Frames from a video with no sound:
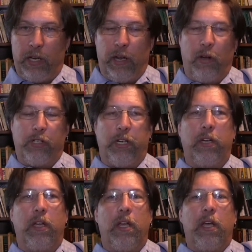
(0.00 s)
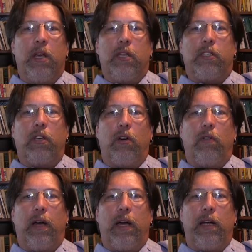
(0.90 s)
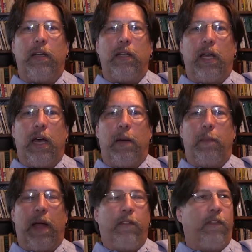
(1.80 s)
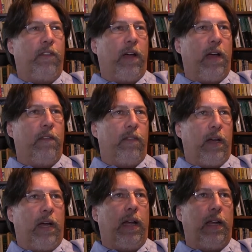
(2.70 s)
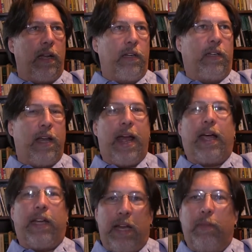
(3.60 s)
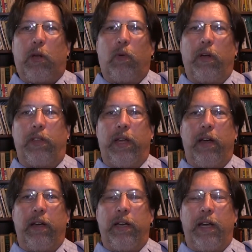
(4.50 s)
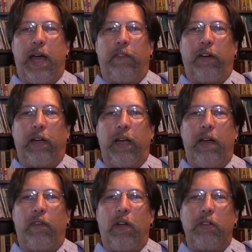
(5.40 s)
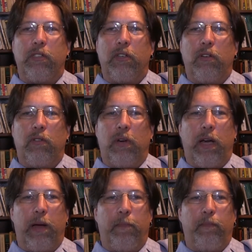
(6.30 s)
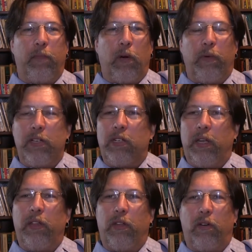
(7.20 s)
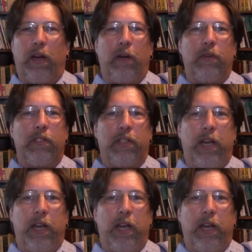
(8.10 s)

Indian Ocean. So I've done academic work there in Africa. I've also, originally though, I was